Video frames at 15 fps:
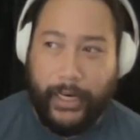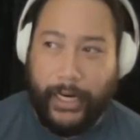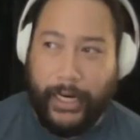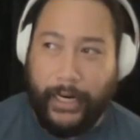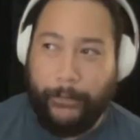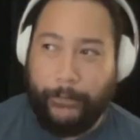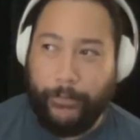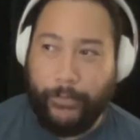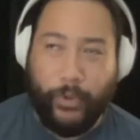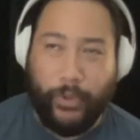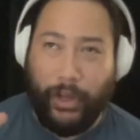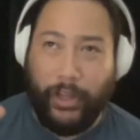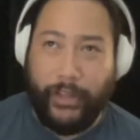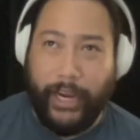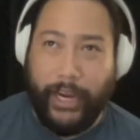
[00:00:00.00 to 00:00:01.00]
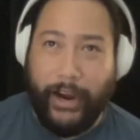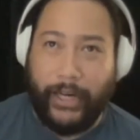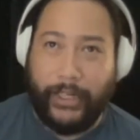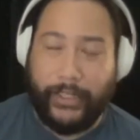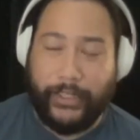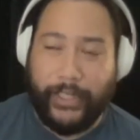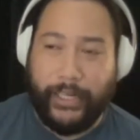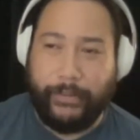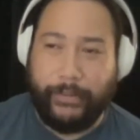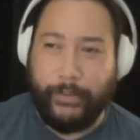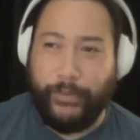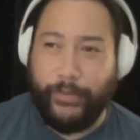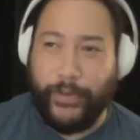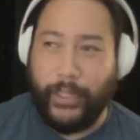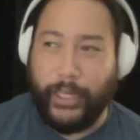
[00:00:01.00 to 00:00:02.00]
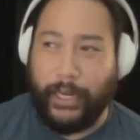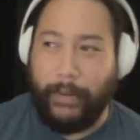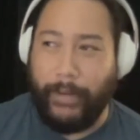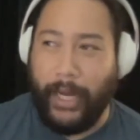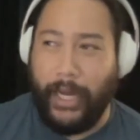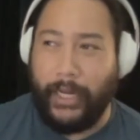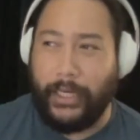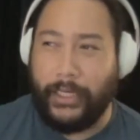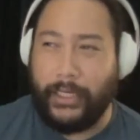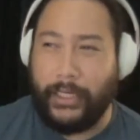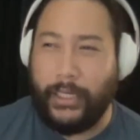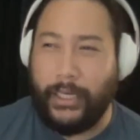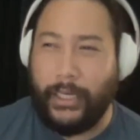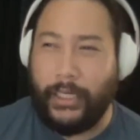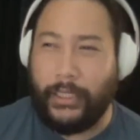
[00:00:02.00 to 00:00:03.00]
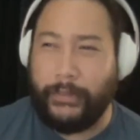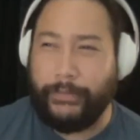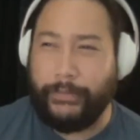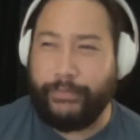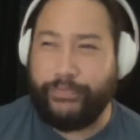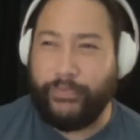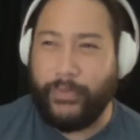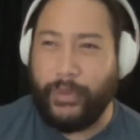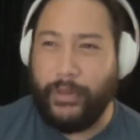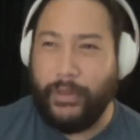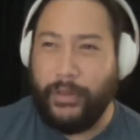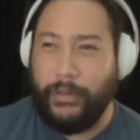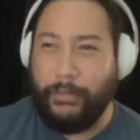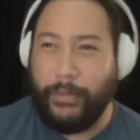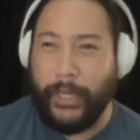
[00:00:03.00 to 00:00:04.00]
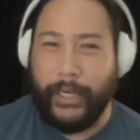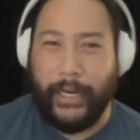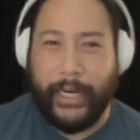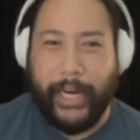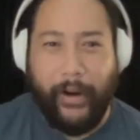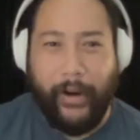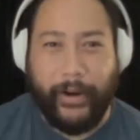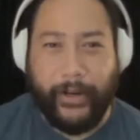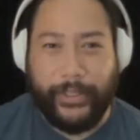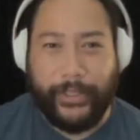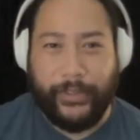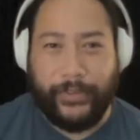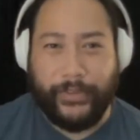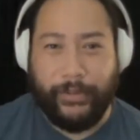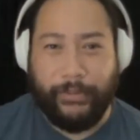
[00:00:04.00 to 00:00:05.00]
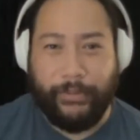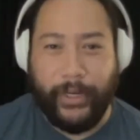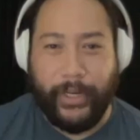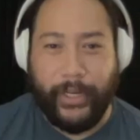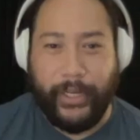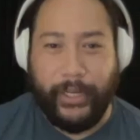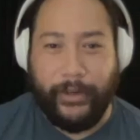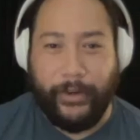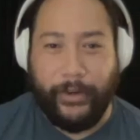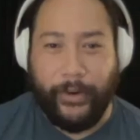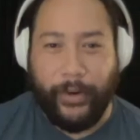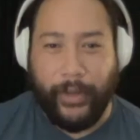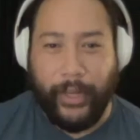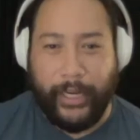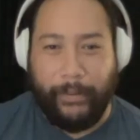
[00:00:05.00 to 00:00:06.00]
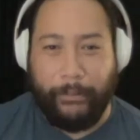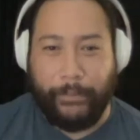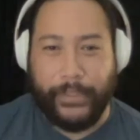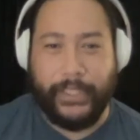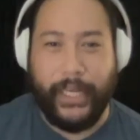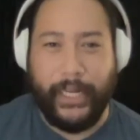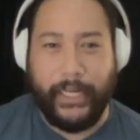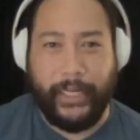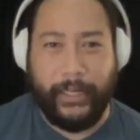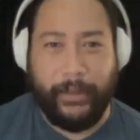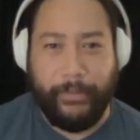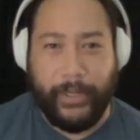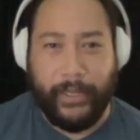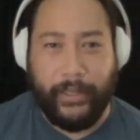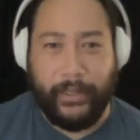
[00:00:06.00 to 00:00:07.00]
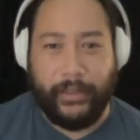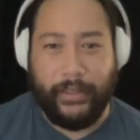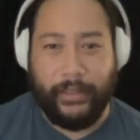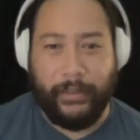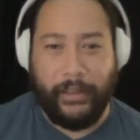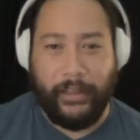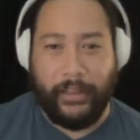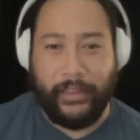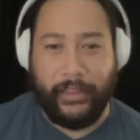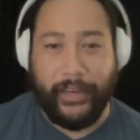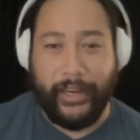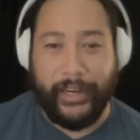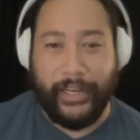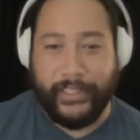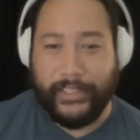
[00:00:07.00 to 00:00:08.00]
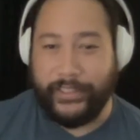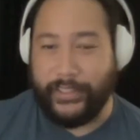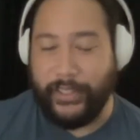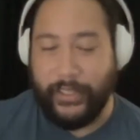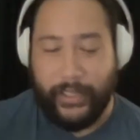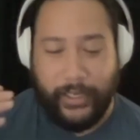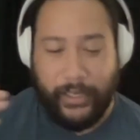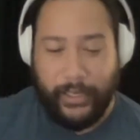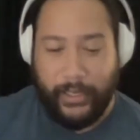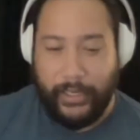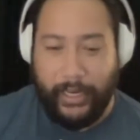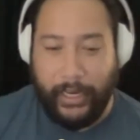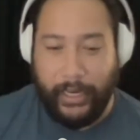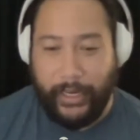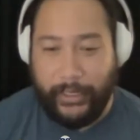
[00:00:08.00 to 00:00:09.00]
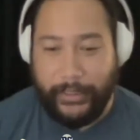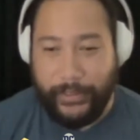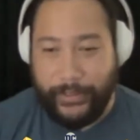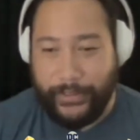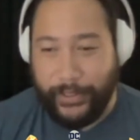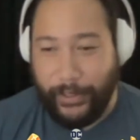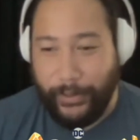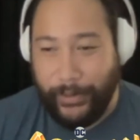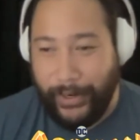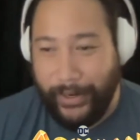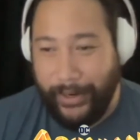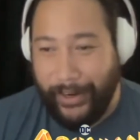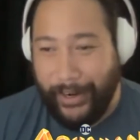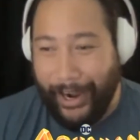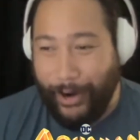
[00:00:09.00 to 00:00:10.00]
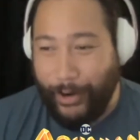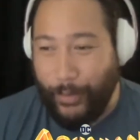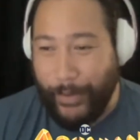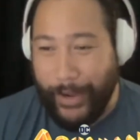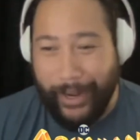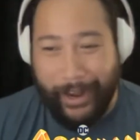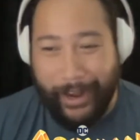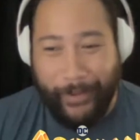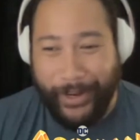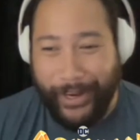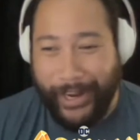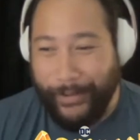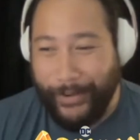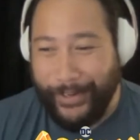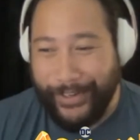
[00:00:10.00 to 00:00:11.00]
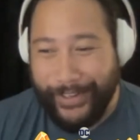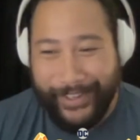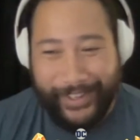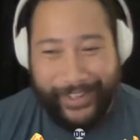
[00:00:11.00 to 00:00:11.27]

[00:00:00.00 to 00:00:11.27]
um, with all the characters, it helps me feel like I'm not uh, playing a caricature of somebody or like I'm pretending to be a, a thing. I just uh, so Aquaman. I mean, I would